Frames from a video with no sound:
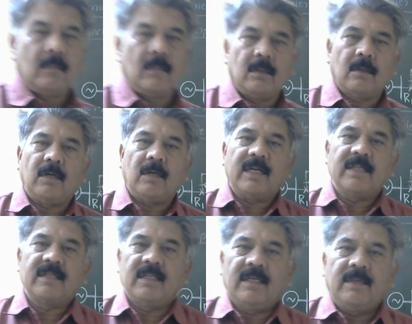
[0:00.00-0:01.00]
Now let us
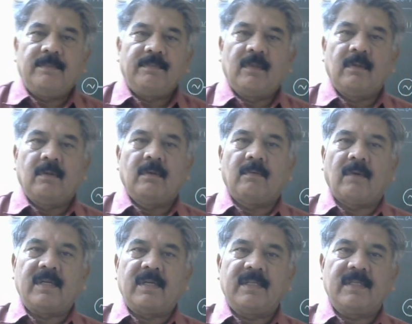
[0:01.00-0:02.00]
see
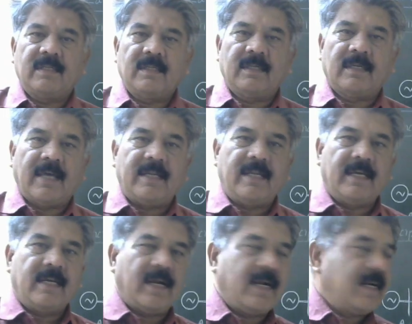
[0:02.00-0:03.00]
what is
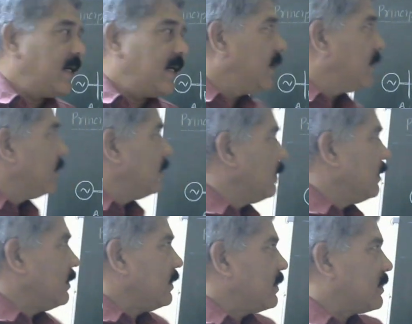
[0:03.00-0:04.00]
carrier added
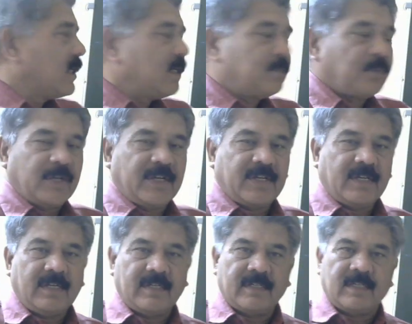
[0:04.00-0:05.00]
distance
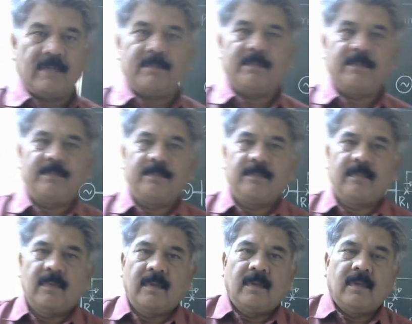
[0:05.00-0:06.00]
protection scheme.
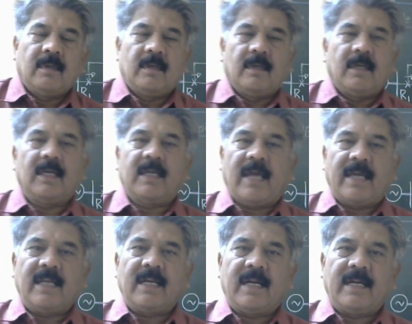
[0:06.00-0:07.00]
In
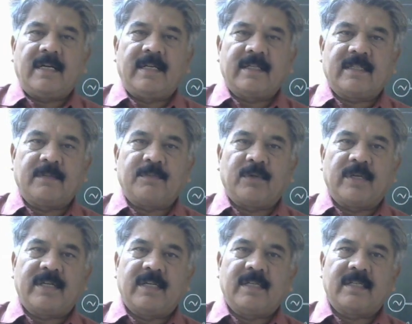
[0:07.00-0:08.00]
carrier added distance
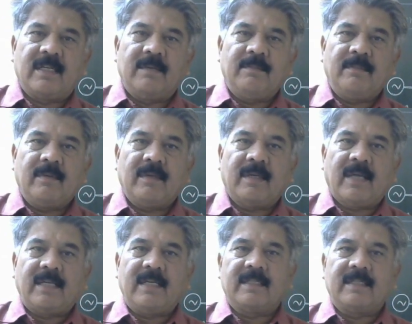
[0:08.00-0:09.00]
protection scheme,
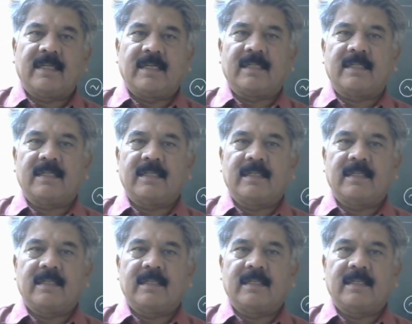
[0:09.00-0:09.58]
carrier signals